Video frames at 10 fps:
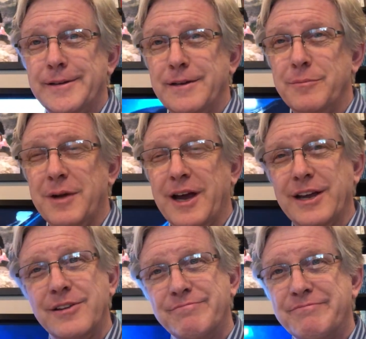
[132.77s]
in my
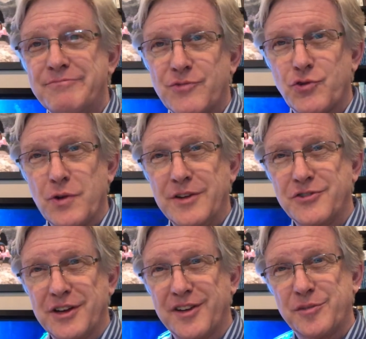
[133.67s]

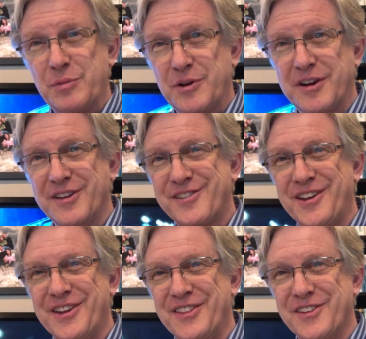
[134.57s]
trench experience
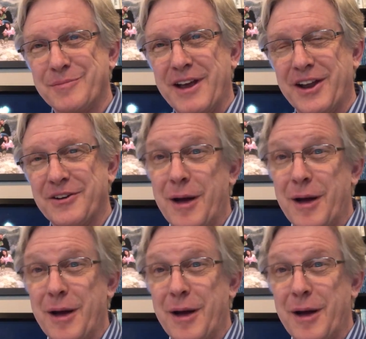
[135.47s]
in this matter.